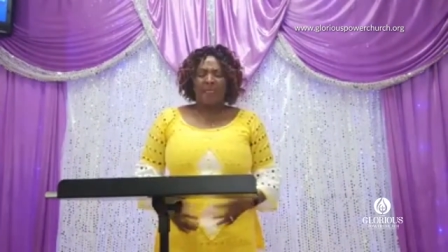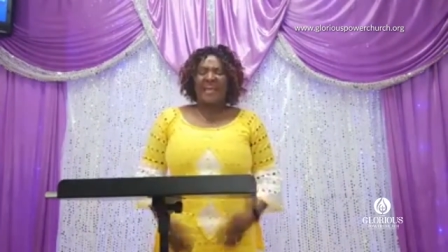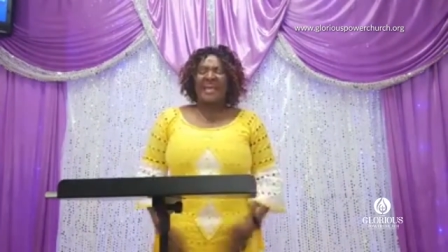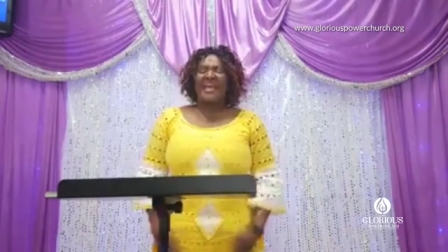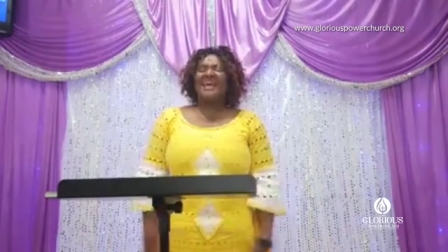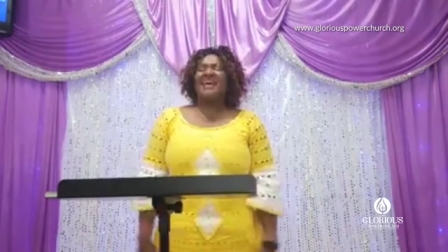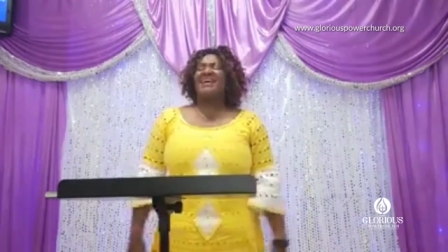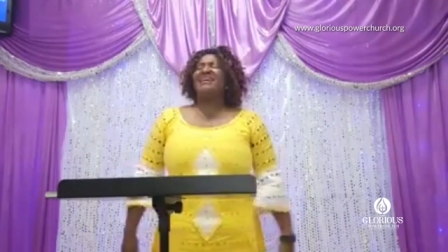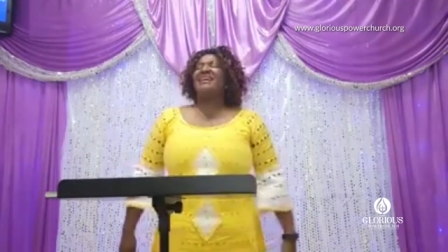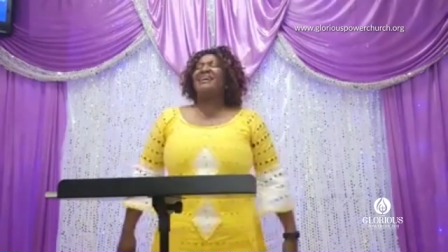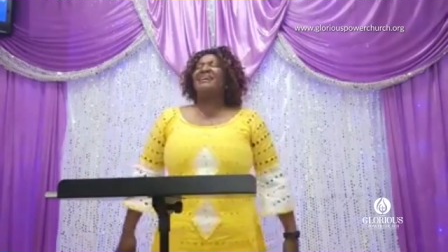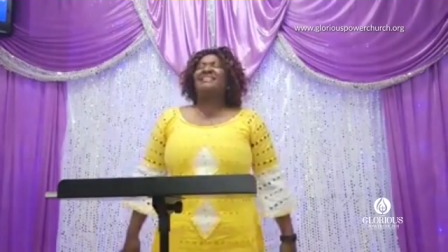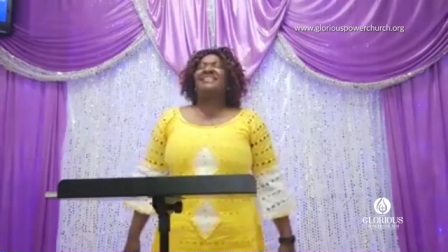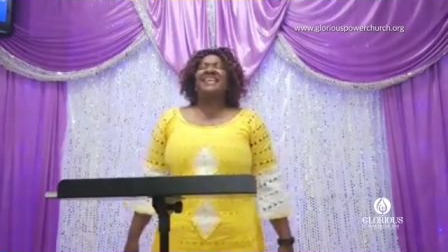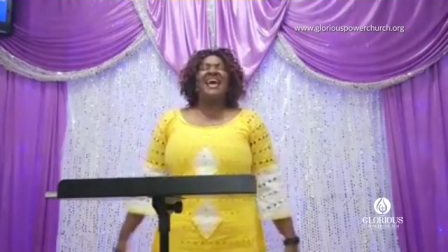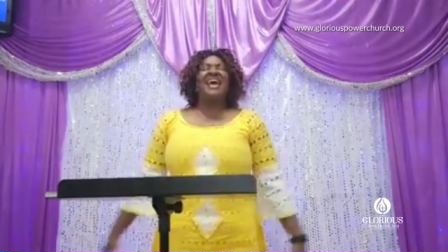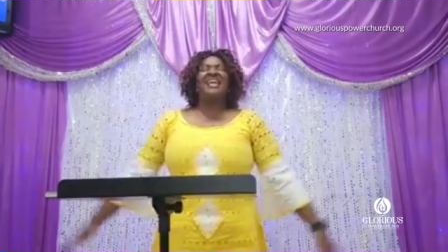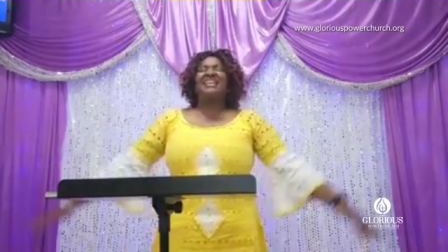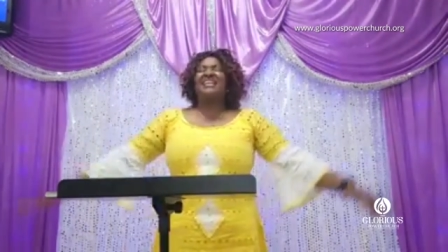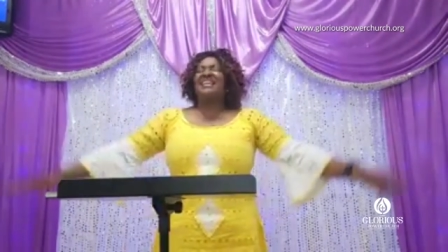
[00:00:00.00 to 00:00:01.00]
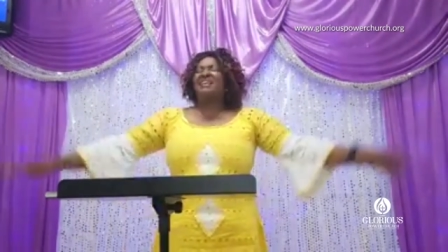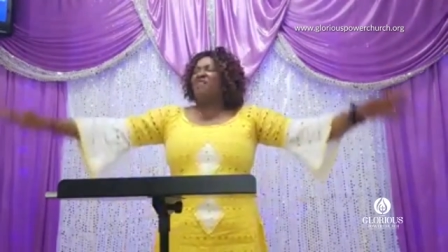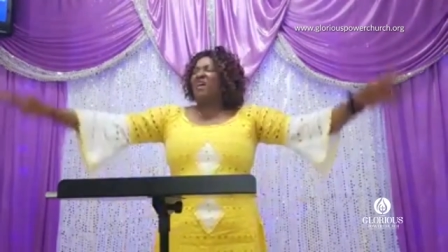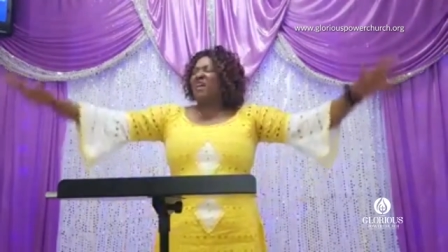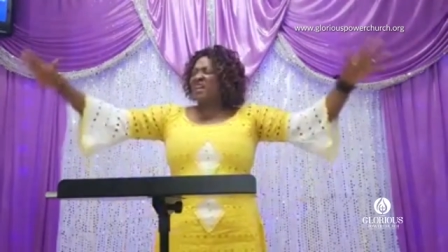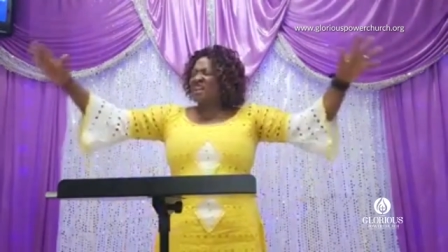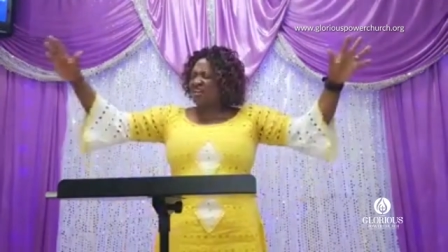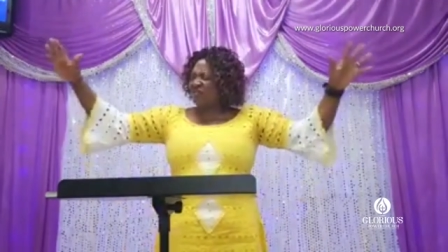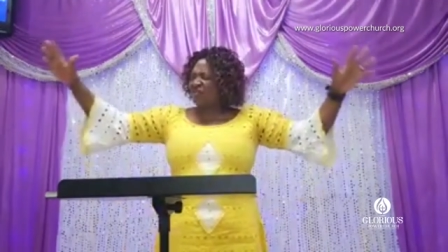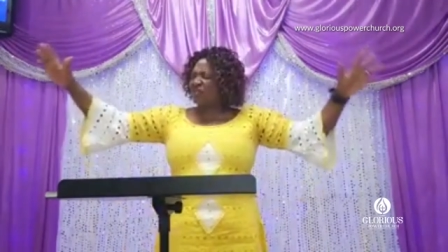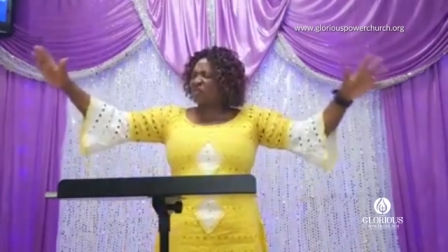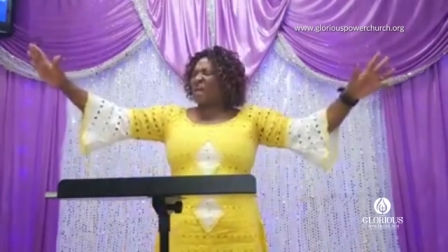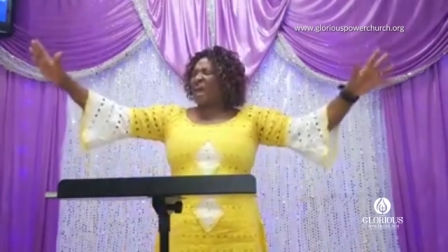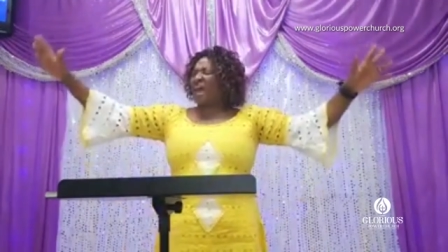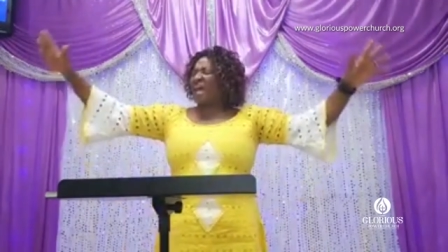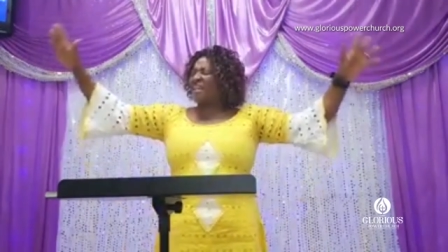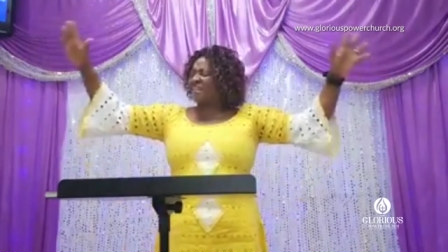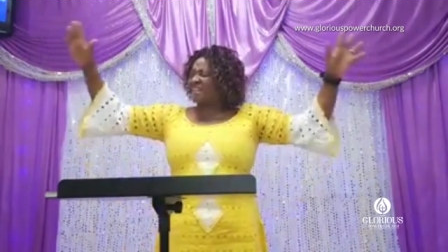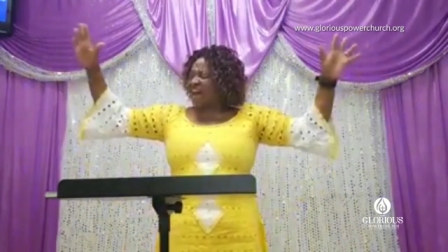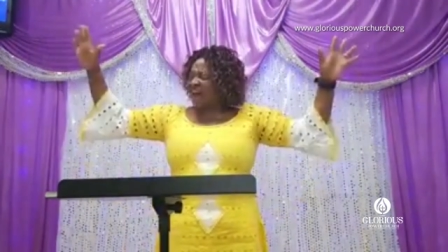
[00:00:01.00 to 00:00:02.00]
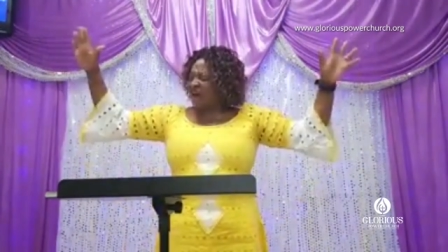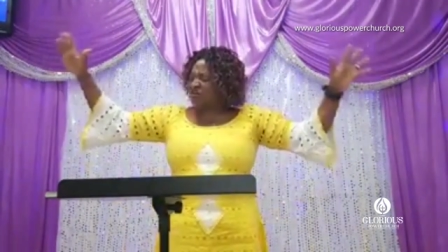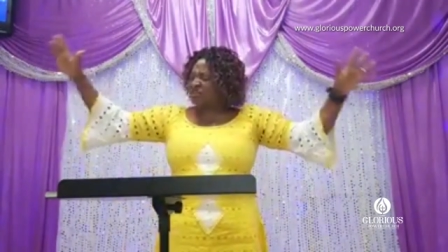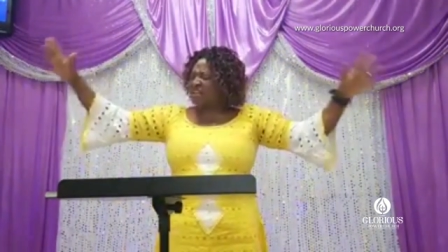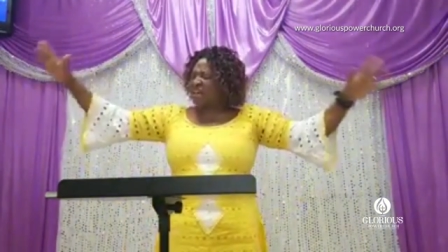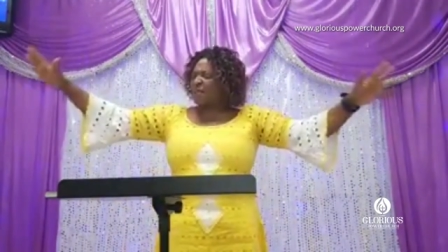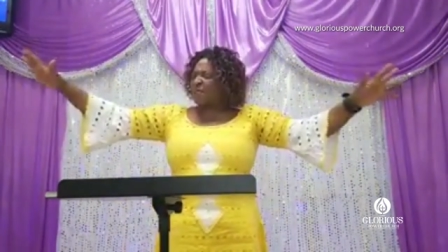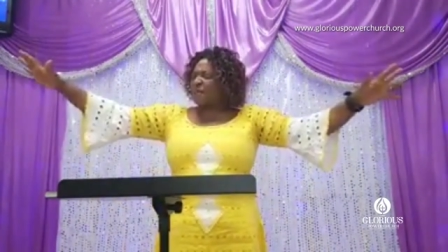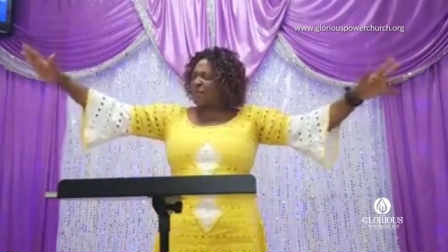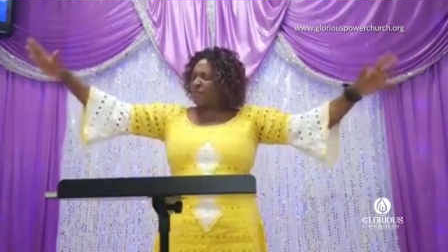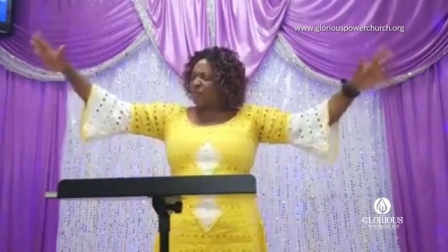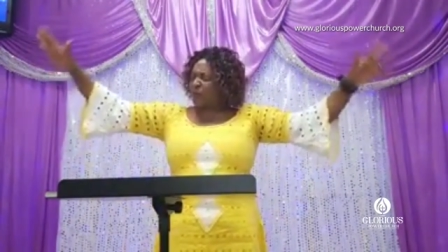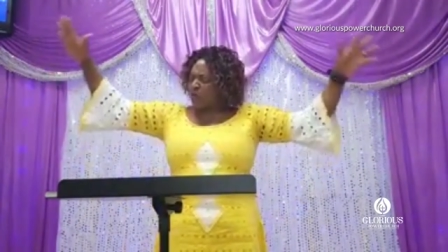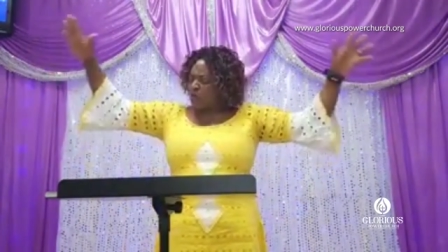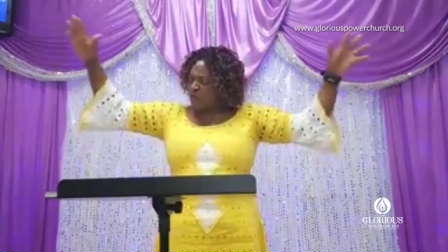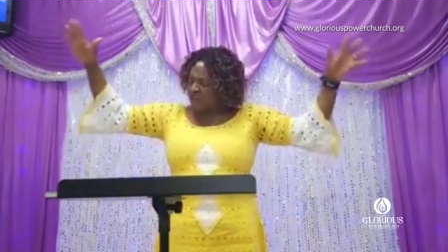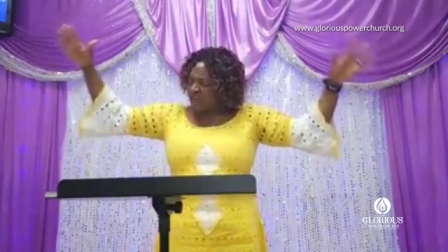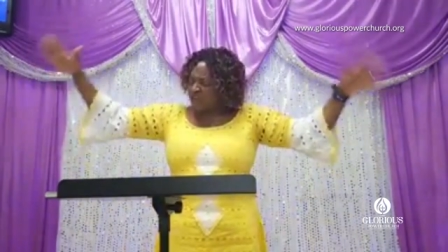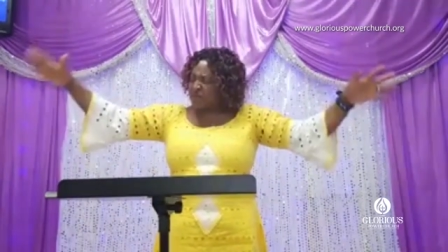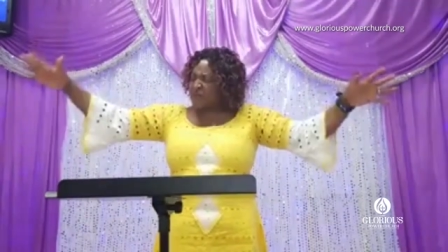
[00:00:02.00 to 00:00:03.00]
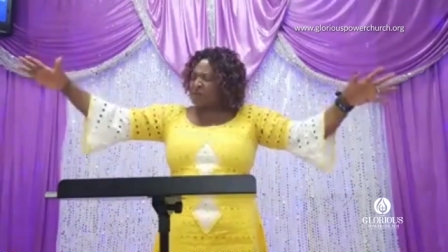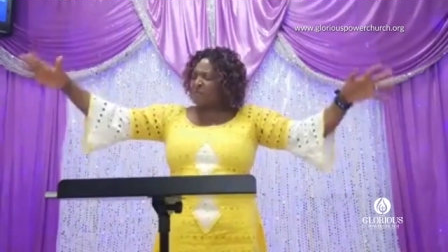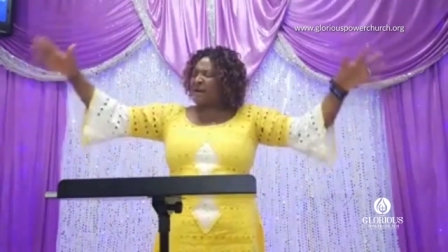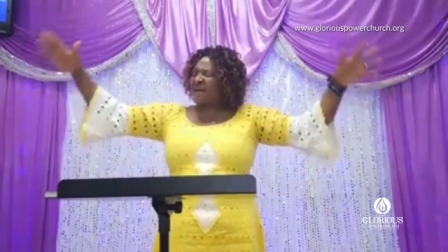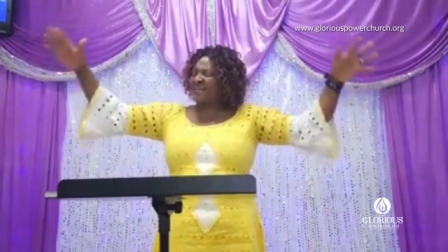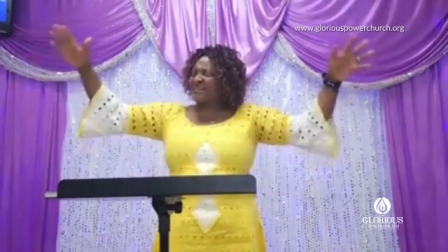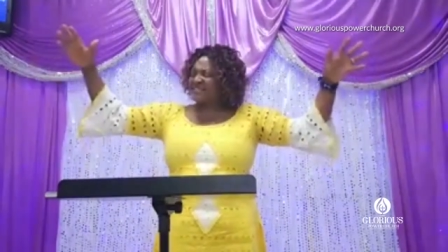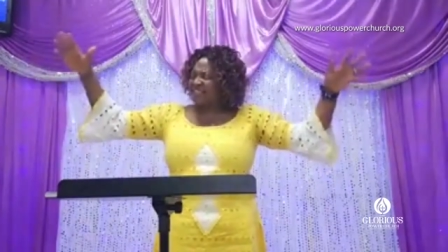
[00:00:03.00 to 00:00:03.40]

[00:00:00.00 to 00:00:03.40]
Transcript: Hey, say even if 10,000 people who live in my